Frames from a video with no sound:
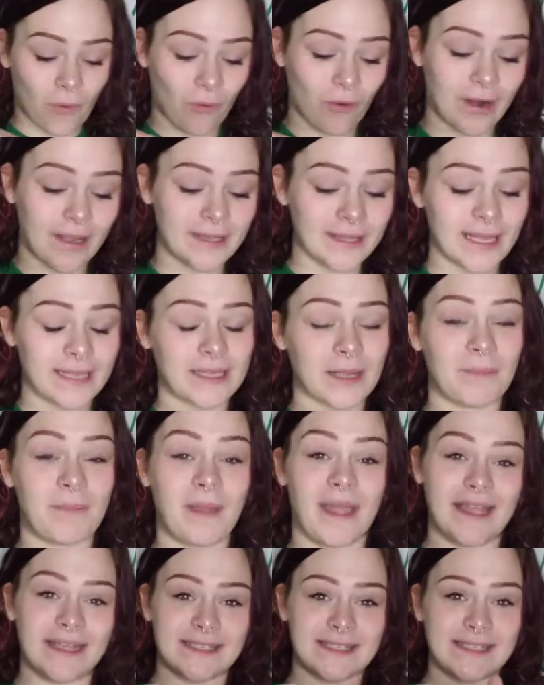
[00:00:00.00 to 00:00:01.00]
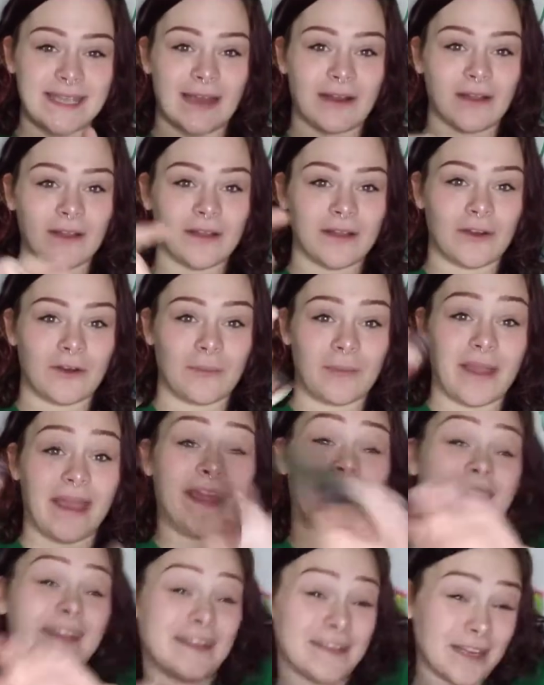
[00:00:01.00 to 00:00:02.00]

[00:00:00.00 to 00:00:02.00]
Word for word: Pour it, let the paint settle a little bit, and